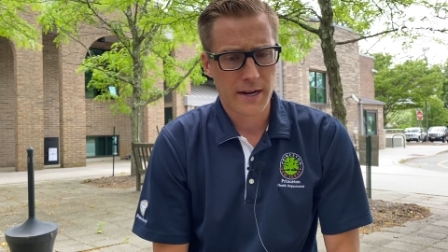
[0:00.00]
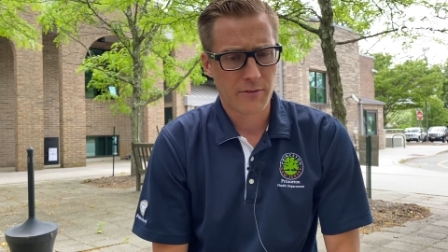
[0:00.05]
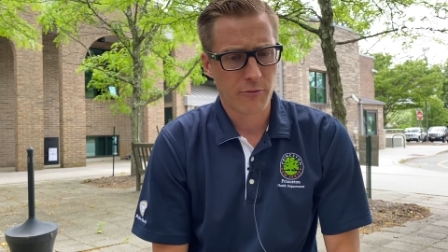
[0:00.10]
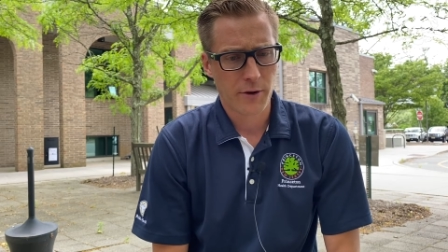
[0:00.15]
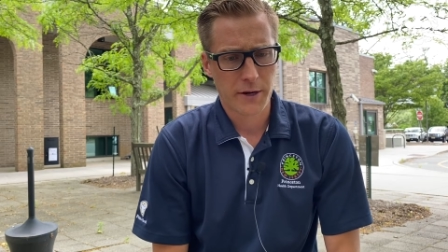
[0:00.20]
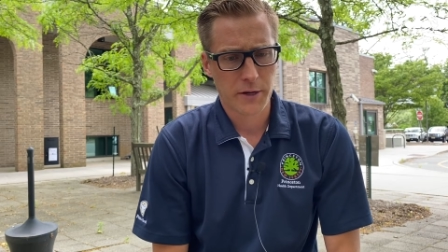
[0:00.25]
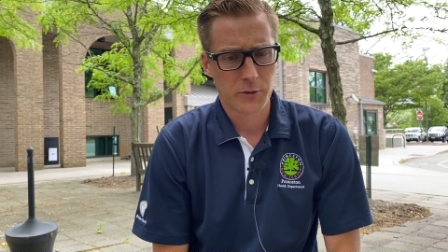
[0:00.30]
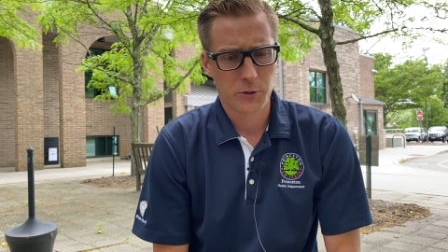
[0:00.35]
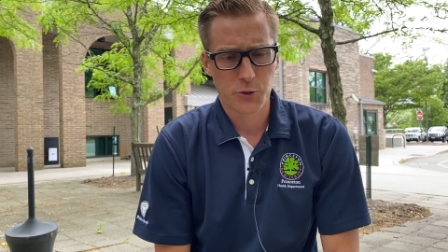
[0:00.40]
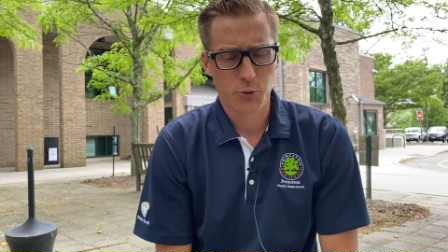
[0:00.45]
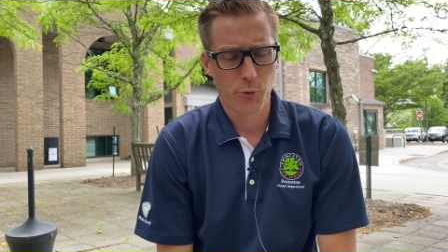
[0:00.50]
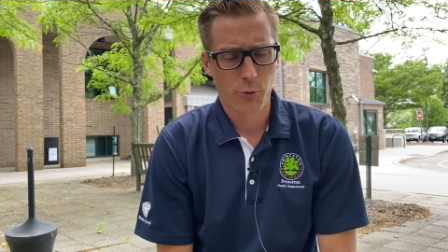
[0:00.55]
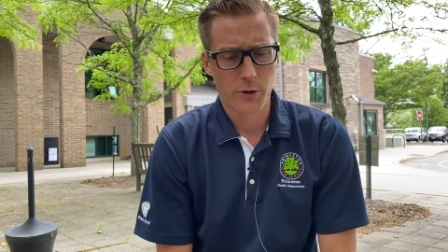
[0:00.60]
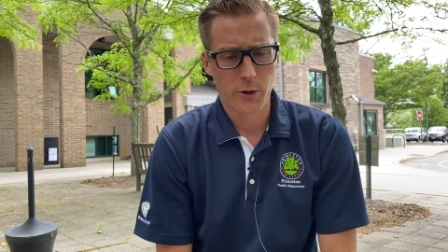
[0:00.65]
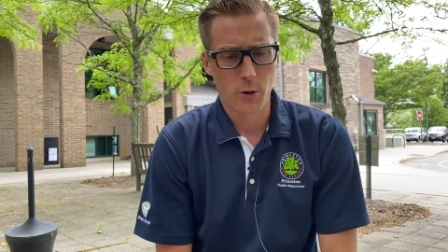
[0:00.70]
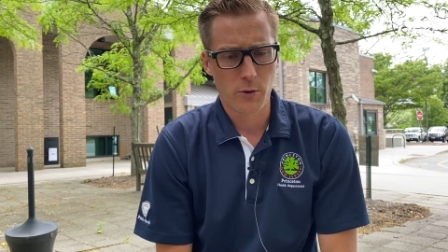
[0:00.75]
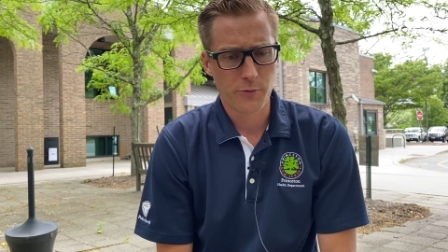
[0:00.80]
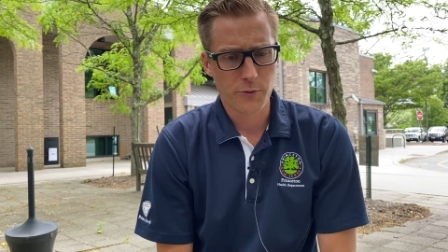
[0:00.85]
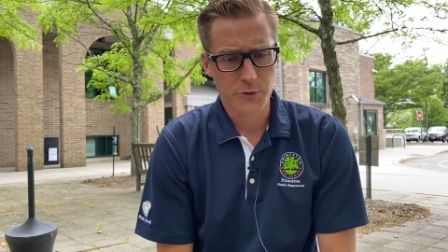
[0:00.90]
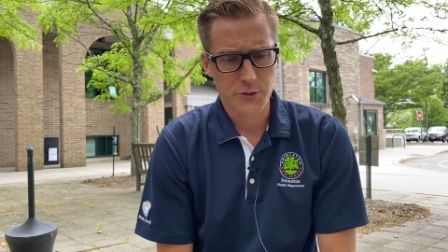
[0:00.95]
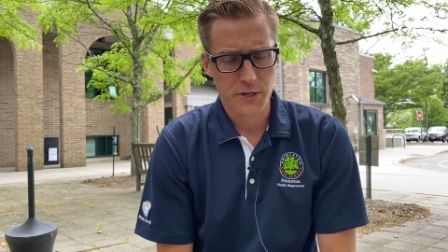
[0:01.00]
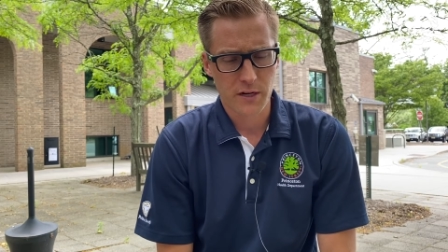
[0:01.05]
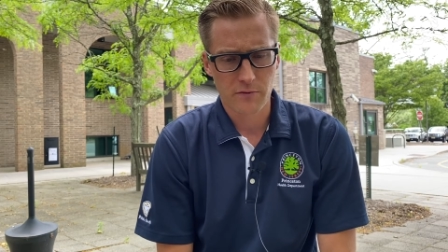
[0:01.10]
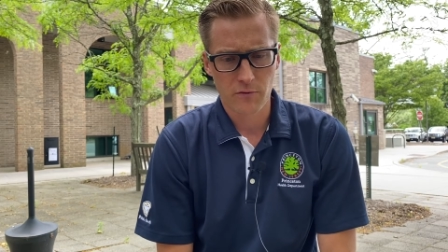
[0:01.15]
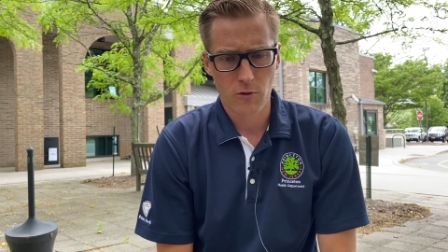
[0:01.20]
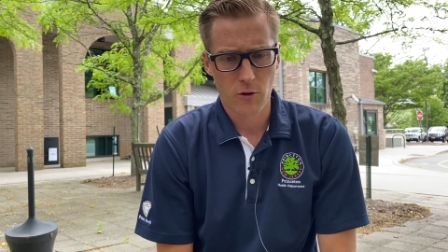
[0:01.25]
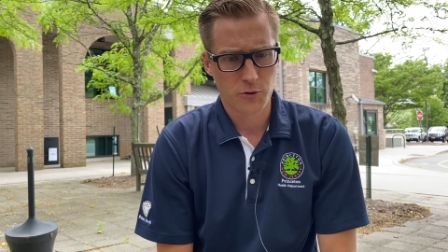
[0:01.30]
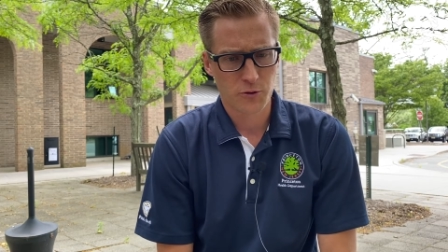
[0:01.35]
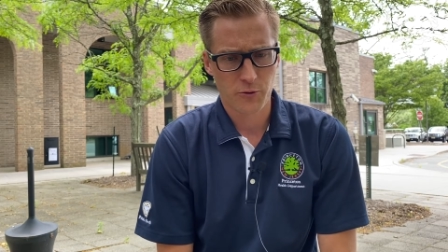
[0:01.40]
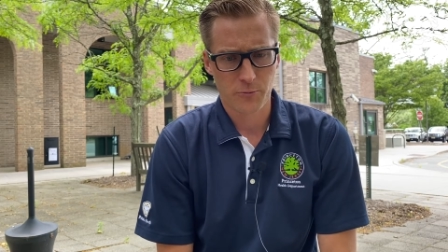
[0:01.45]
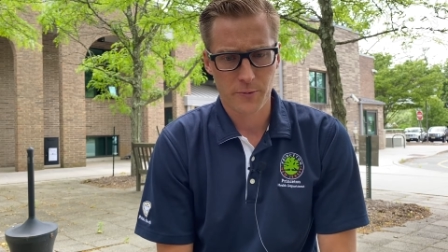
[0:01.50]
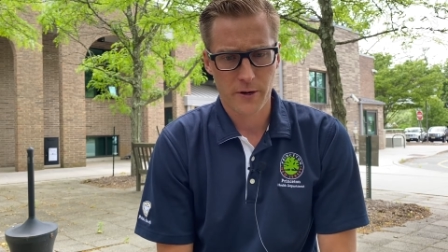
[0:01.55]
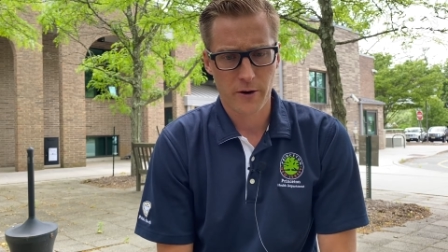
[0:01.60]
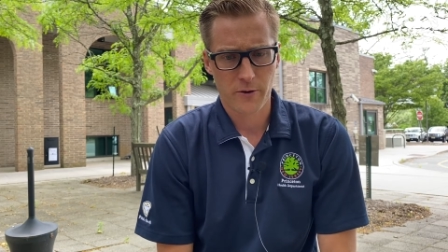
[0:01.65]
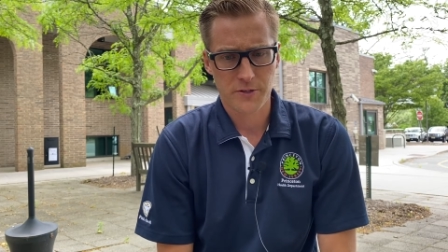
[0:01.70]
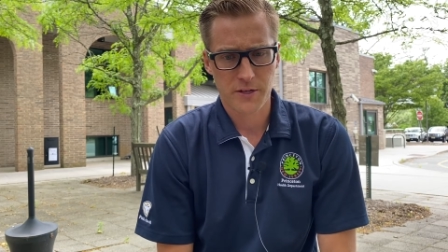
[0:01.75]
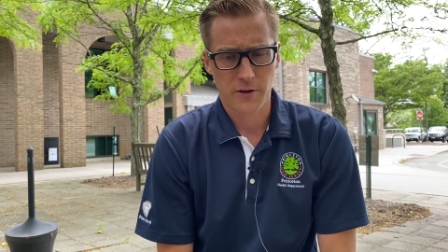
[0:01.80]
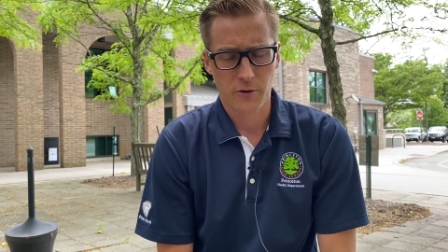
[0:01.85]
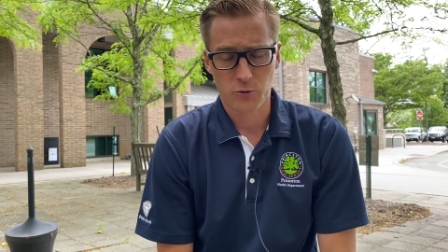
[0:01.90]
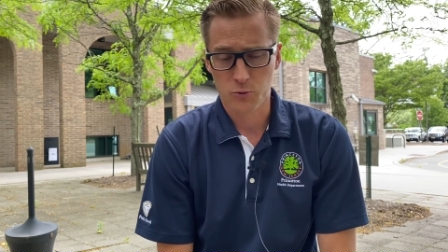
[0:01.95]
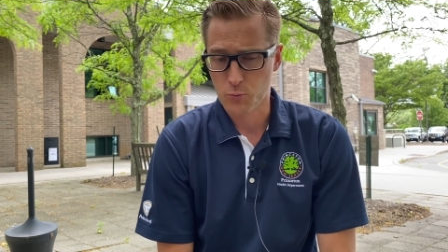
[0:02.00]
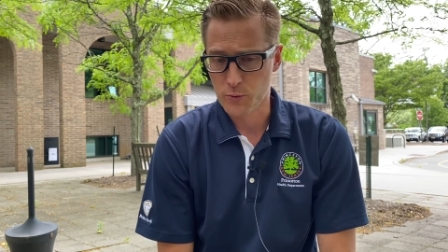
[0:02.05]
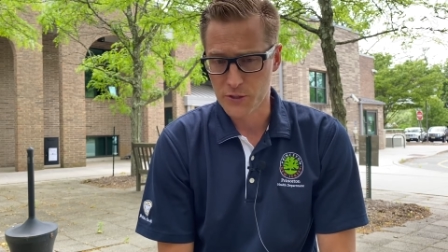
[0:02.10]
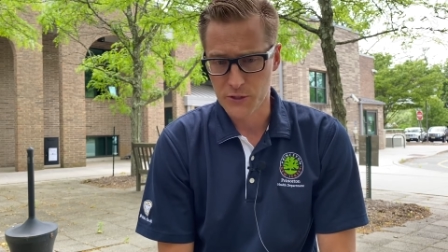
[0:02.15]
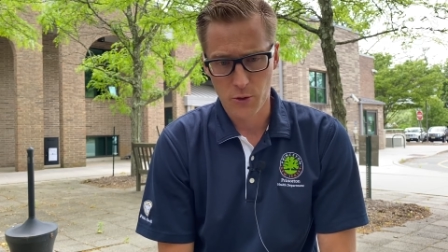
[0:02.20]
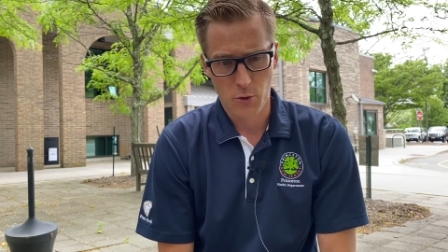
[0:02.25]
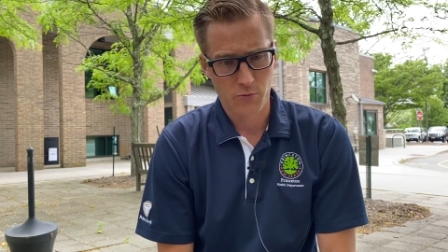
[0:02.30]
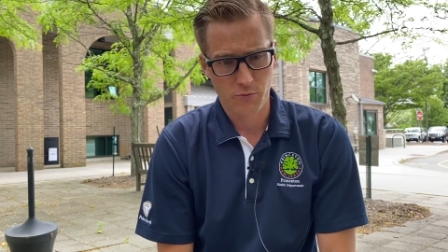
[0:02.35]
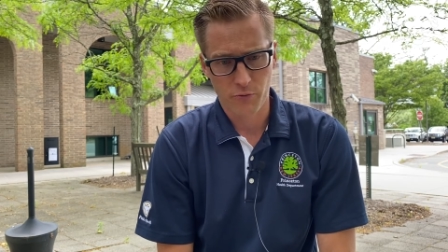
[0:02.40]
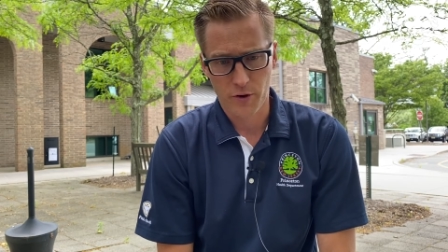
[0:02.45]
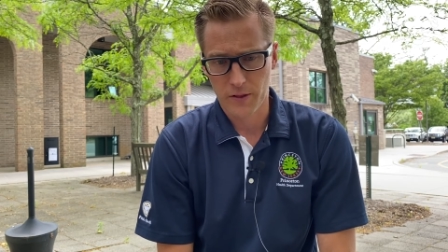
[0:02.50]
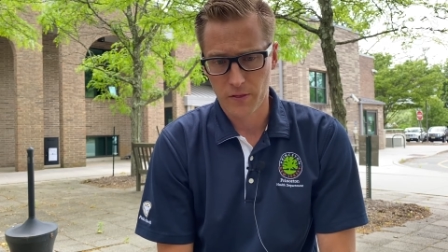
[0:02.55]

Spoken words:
regulatory oversight of long-term care centers. We don't